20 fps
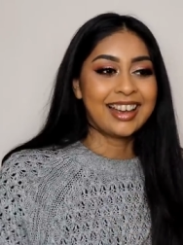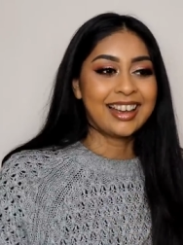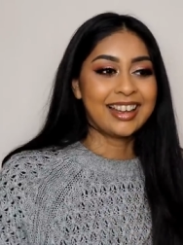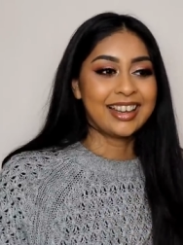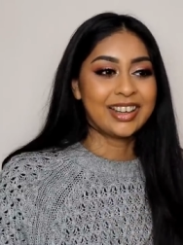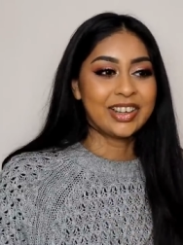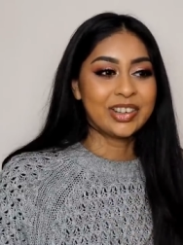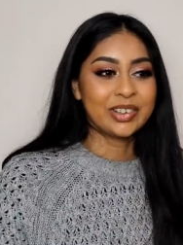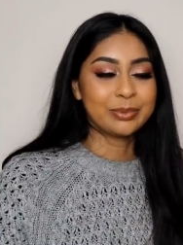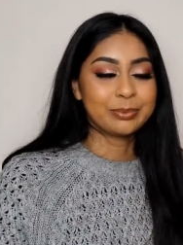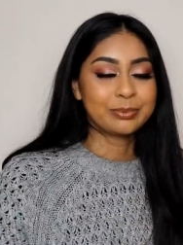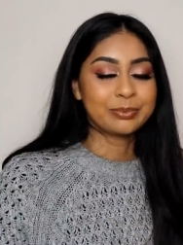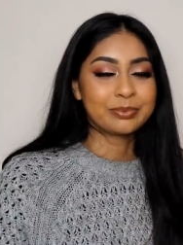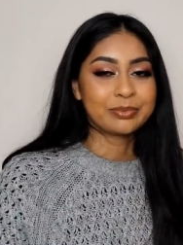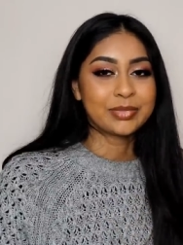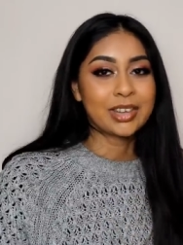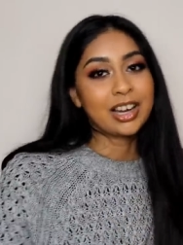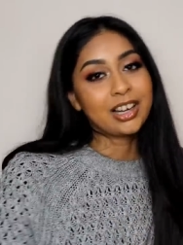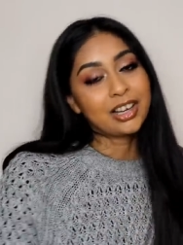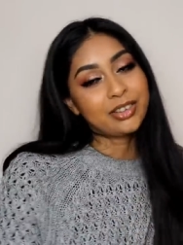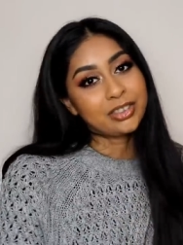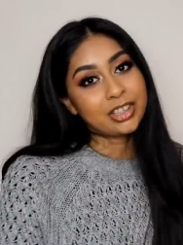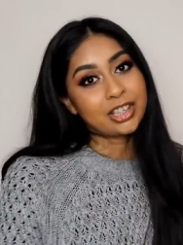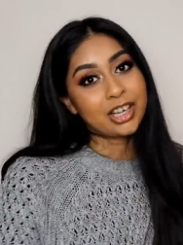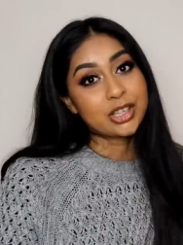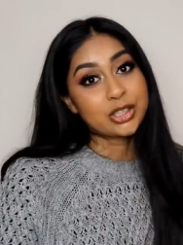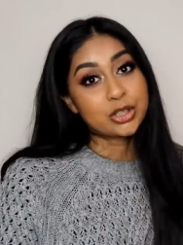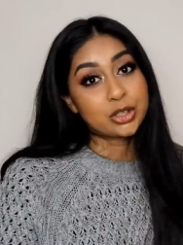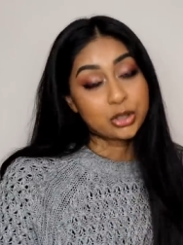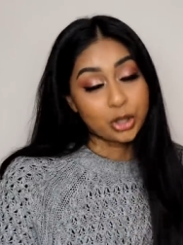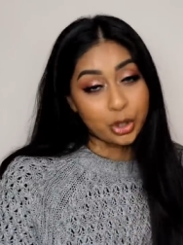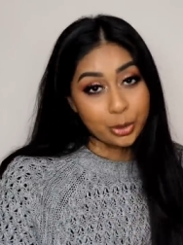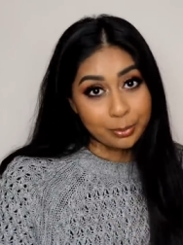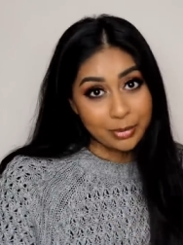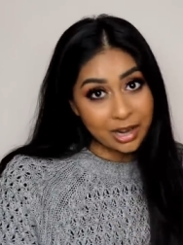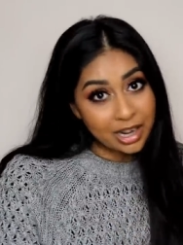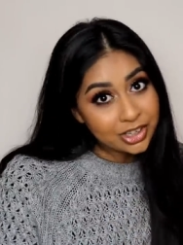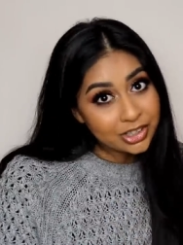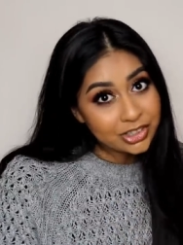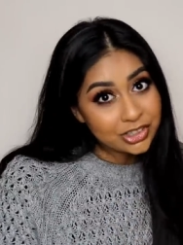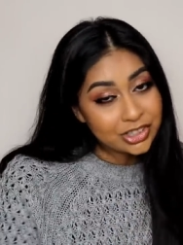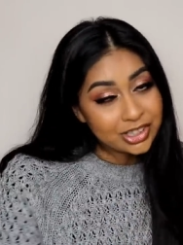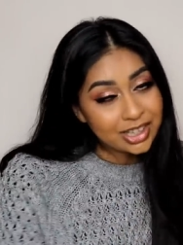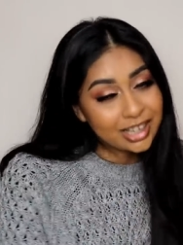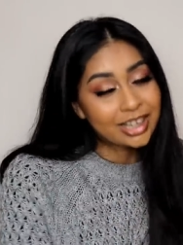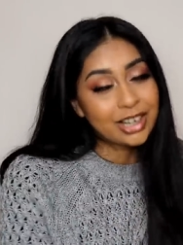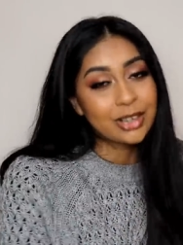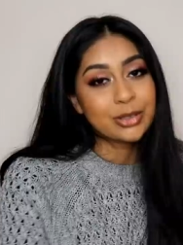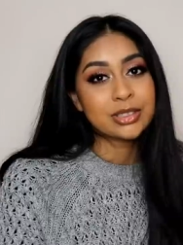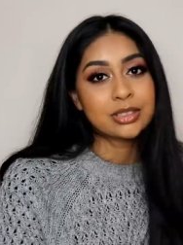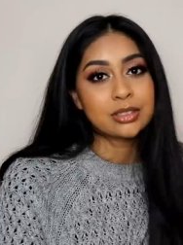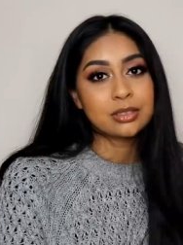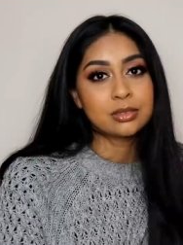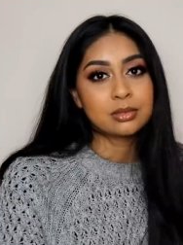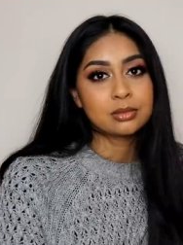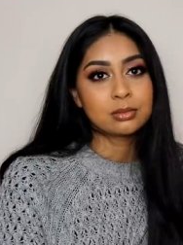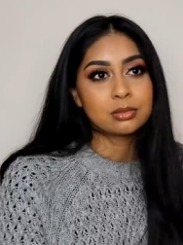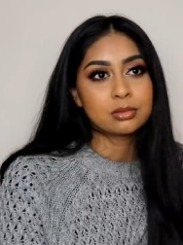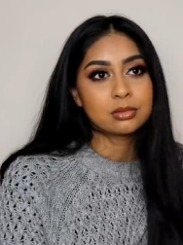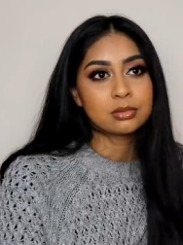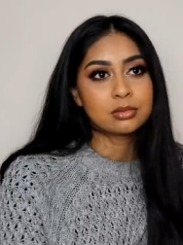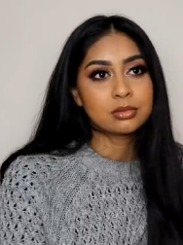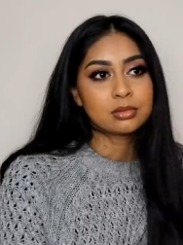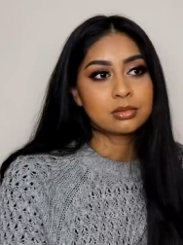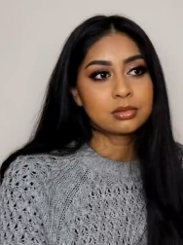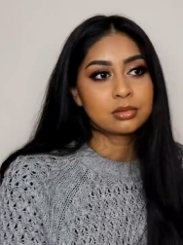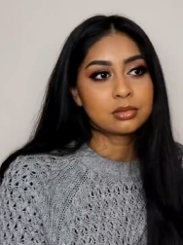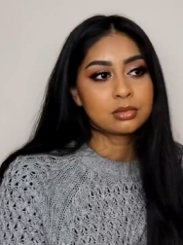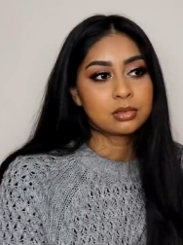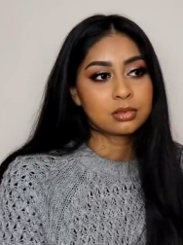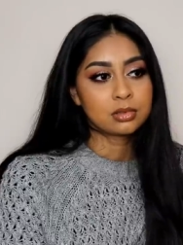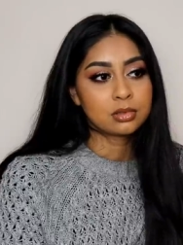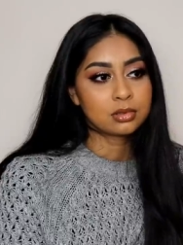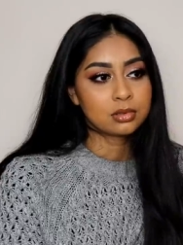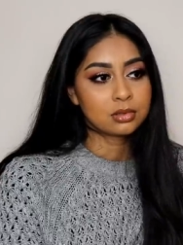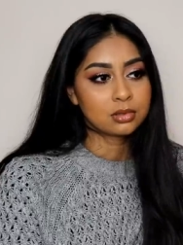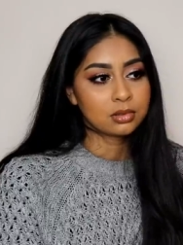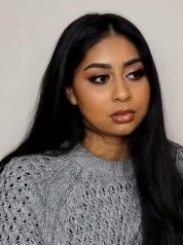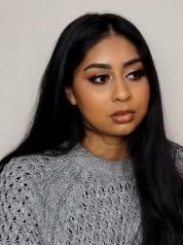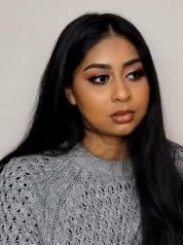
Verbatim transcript: um, I love you guys so much and I'll sorry